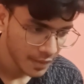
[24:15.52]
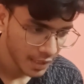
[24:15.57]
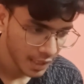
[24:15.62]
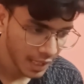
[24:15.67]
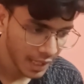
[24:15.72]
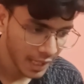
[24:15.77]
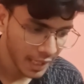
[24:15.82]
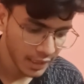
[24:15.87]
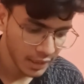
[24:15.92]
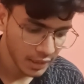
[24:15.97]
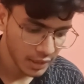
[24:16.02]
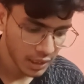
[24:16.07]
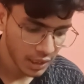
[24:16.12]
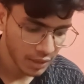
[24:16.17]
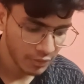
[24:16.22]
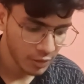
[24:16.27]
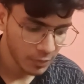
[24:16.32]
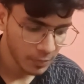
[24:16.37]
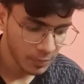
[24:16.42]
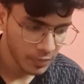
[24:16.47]
and I
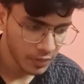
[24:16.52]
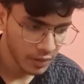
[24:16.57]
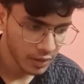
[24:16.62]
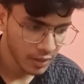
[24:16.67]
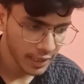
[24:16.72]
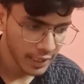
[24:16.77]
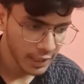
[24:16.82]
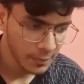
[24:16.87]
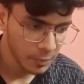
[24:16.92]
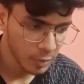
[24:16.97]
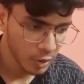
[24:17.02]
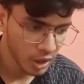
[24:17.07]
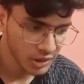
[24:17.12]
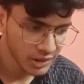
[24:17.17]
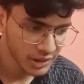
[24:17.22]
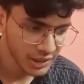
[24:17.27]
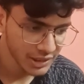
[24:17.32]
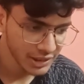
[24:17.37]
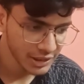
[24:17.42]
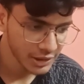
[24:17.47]
will write
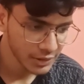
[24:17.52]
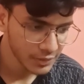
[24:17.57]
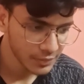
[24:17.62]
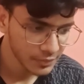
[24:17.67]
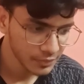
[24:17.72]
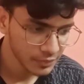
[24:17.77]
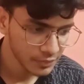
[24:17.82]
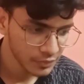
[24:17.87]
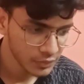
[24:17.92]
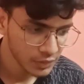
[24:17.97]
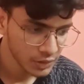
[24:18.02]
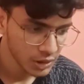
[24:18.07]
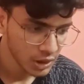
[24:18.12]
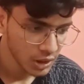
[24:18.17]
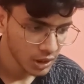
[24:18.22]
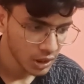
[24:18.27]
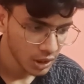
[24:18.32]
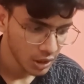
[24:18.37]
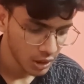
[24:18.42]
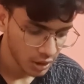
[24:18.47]

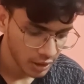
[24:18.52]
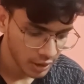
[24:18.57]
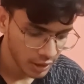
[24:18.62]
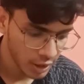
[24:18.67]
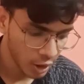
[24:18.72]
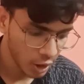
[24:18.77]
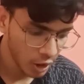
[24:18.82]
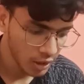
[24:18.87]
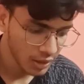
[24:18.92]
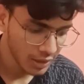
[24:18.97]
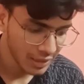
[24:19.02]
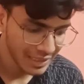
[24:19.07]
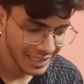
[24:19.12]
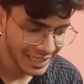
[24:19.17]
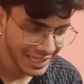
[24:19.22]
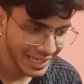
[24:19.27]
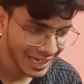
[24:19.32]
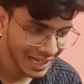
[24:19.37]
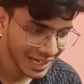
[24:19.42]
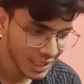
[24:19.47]

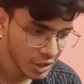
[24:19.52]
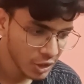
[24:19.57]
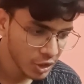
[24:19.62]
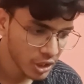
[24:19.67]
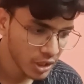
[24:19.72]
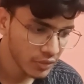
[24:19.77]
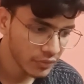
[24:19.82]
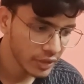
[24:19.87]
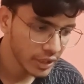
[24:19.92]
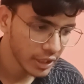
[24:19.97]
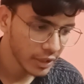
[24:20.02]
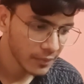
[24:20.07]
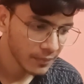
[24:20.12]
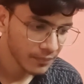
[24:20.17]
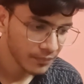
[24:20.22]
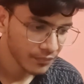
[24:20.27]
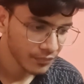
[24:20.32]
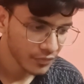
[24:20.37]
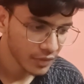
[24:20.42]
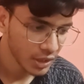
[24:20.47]
process.argv.
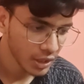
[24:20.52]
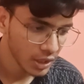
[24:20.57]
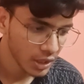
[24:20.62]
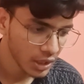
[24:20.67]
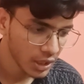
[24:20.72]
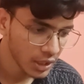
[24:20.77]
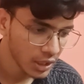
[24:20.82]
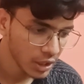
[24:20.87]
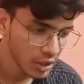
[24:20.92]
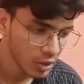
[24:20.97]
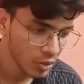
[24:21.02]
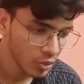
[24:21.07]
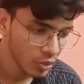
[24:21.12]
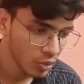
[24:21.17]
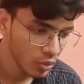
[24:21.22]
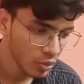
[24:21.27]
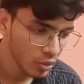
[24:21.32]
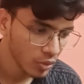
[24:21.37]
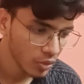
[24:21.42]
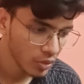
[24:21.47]
Here I need
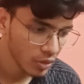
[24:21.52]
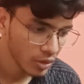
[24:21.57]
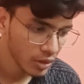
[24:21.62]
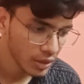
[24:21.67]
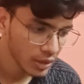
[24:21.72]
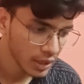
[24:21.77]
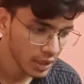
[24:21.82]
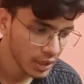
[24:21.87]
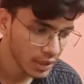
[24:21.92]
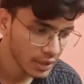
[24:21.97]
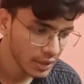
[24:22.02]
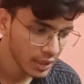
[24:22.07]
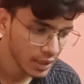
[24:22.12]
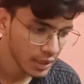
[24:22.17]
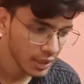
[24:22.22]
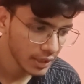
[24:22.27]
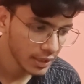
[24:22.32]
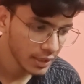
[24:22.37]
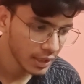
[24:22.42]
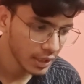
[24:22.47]
to delete.
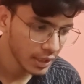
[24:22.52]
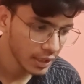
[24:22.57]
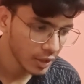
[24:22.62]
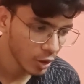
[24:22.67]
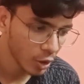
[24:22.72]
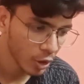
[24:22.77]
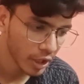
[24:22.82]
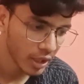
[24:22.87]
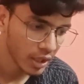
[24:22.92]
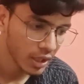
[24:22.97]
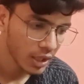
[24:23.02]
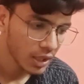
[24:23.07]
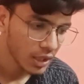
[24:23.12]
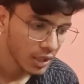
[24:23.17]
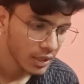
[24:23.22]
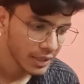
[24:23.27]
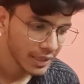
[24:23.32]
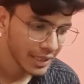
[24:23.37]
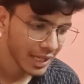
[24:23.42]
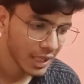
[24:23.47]
Okay,
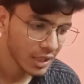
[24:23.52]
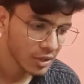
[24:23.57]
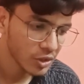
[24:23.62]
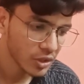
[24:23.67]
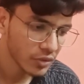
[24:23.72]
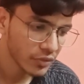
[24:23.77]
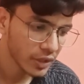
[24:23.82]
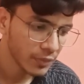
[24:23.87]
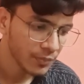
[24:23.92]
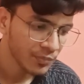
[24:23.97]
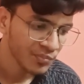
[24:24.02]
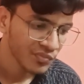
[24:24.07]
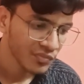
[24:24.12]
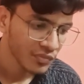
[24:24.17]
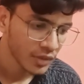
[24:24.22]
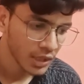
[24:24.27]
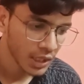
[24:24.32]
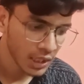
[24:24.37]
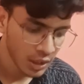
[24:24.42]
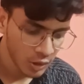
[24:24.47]
argv.
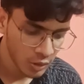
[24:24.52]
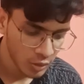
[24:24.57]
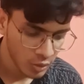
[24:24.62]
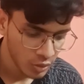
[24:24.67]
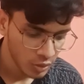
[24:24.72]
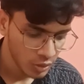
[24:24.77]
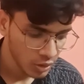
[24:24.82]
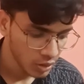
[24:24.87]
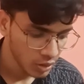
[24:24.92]
Now